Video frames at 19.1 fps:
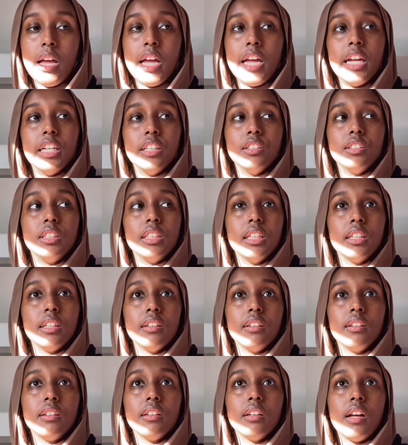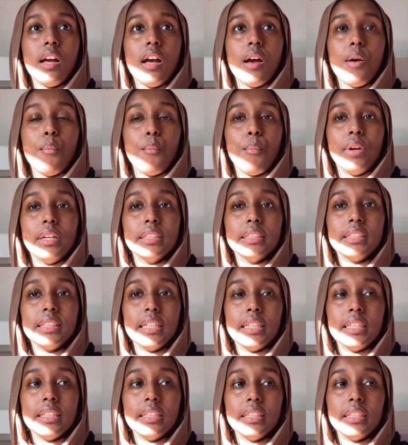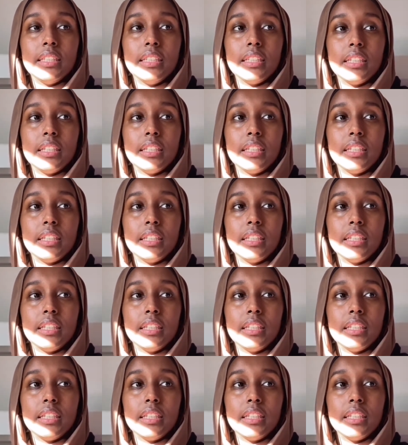until my skin